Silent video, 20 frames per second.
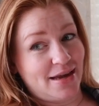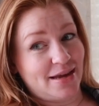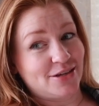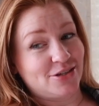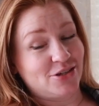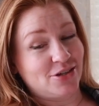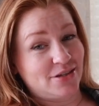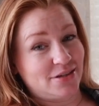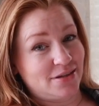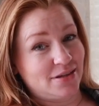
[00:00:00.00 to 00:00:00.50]

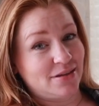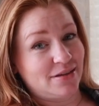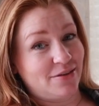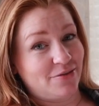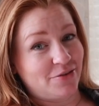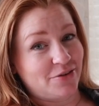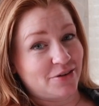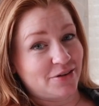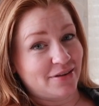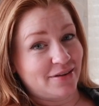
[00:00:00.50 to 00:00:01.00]
just
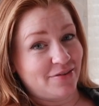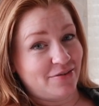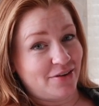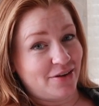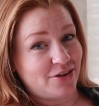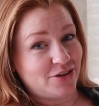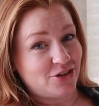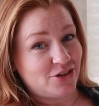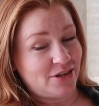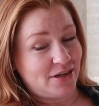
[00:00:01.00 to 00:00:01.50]
delivered
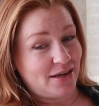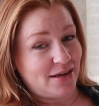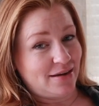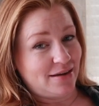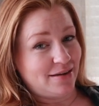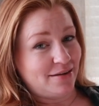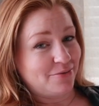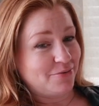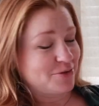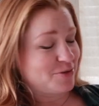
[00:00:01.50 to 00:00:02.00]
Olivia.
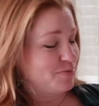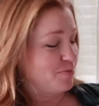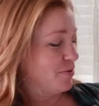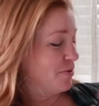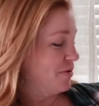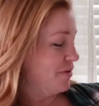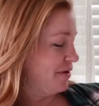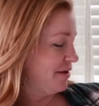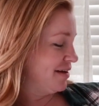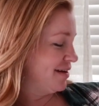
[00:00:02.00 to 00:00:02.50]
She was
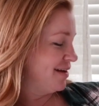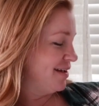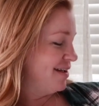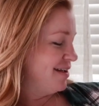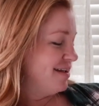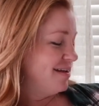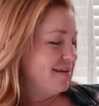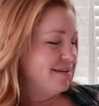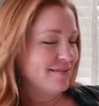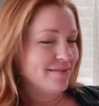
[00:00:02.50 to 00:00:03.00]
born,
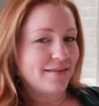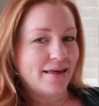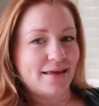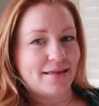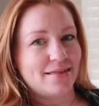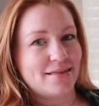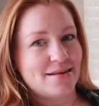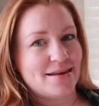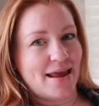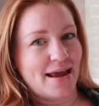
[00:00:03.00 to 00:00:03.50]

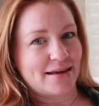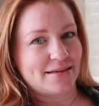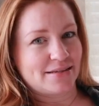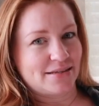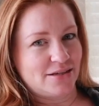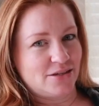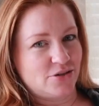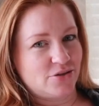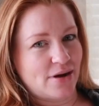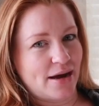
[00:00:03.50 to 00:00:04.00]
like the next
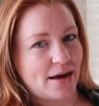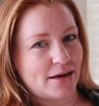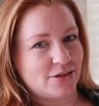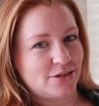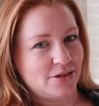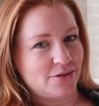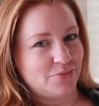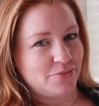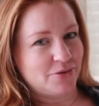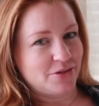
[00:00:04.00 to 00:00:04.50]

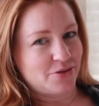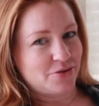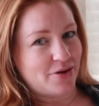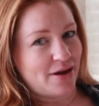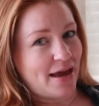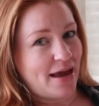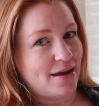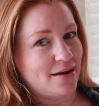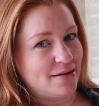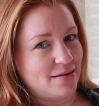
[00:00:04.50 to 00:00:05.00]
contraction was her
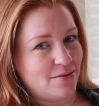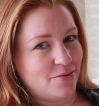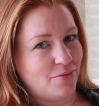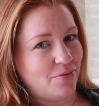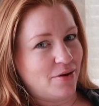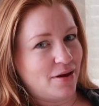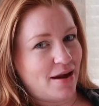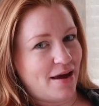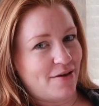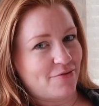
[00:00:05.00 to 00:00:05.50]
head, and the
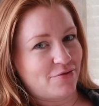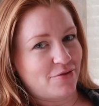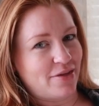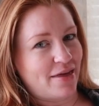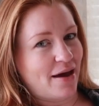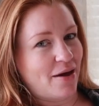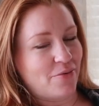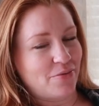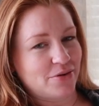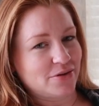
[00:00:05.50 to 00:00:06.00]
one after
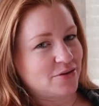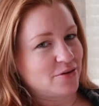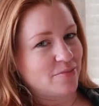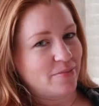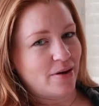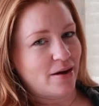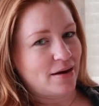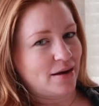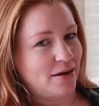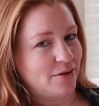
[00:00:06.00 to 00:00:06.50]
that was her
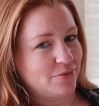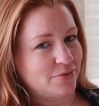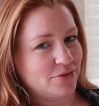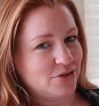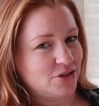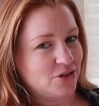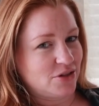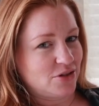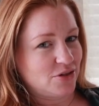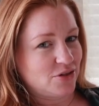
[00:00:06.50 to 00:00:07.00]
body. It was
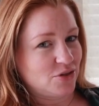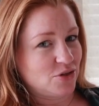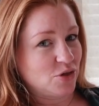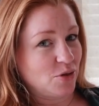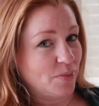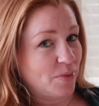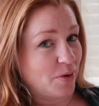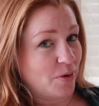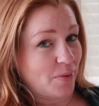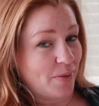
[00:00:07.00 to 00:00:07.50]
just
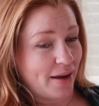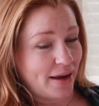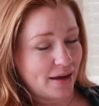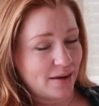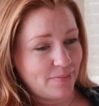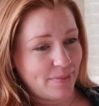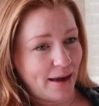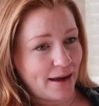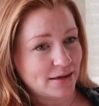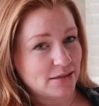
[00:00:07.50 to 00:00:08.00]
super quick,
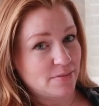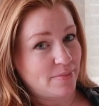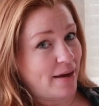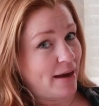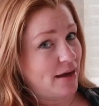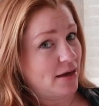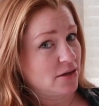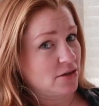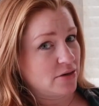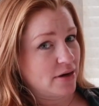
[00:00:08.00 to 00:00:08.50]

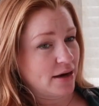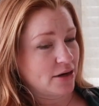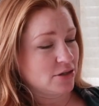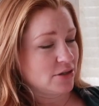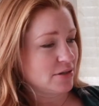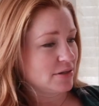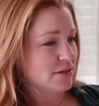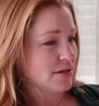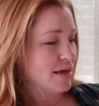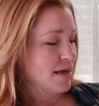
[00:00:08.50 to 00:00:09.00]
back-to-back
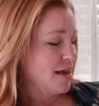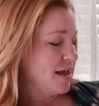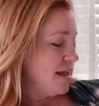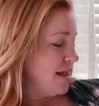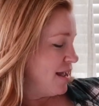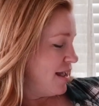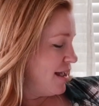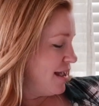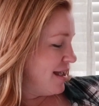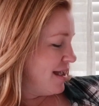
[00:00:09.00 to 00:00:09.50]
contractions.
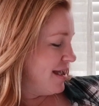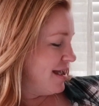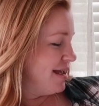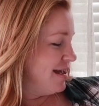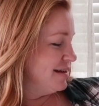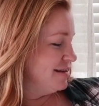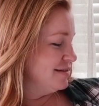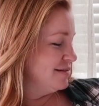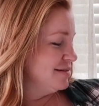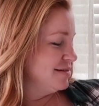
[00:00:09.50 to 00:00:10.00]

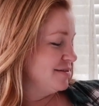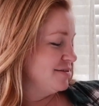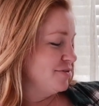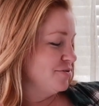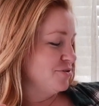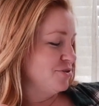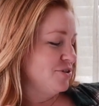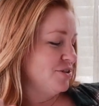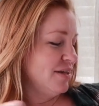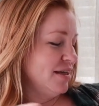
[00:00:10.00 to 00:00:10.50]
And
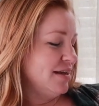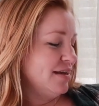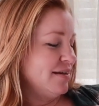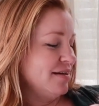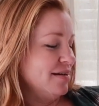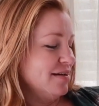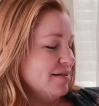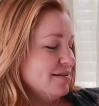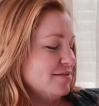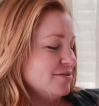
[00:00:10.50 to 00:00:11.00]
so
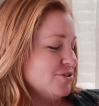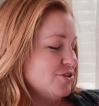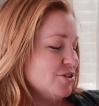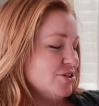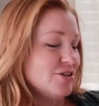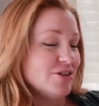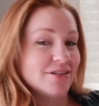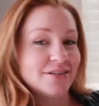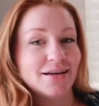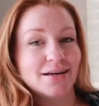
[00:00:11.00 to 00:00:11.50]
she
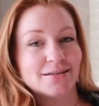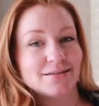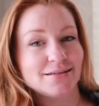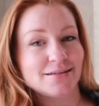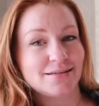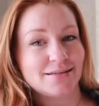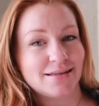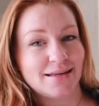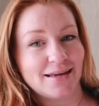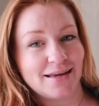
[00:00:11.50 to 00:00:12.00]
just got to
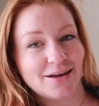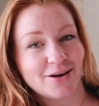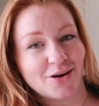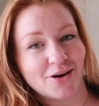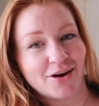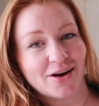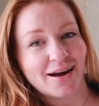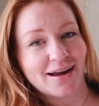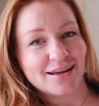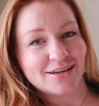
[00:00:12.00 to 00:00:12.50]
see
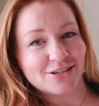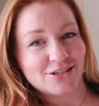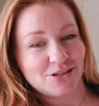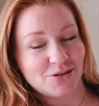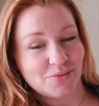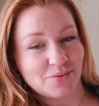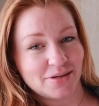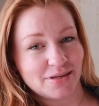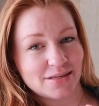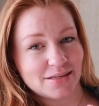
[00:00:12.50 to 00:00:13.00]
her as she
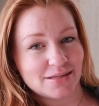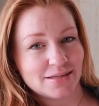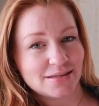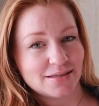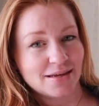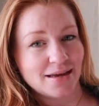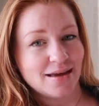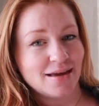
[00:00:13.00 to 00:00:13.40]
was